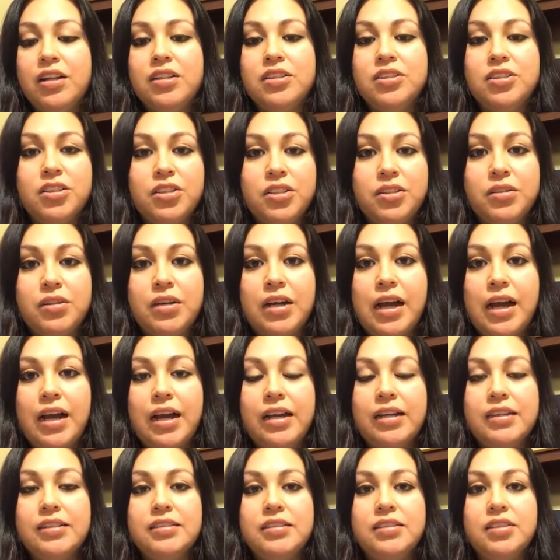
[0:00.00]
to you
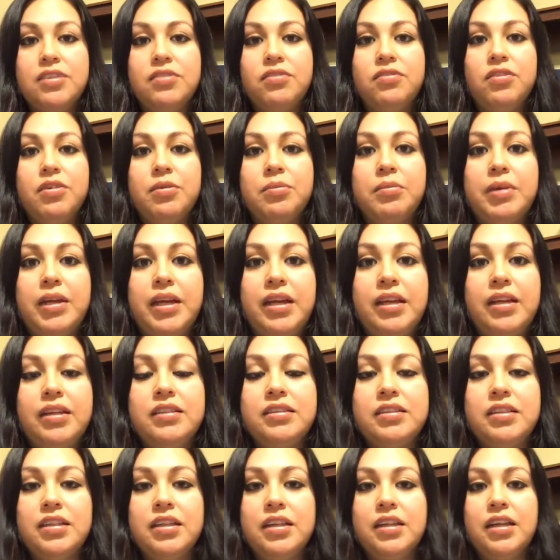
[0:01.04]
guys for me
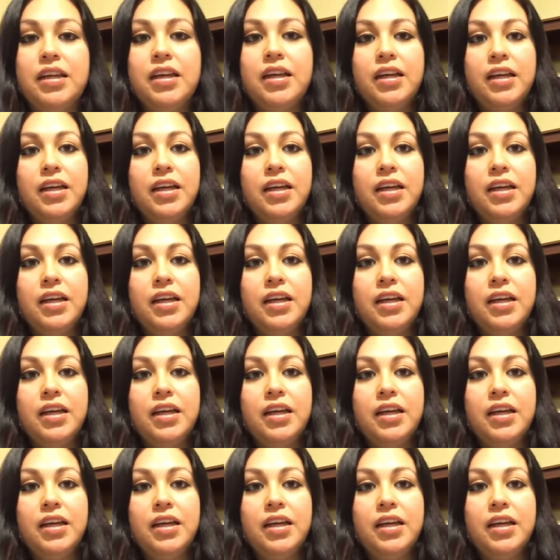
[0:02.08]
to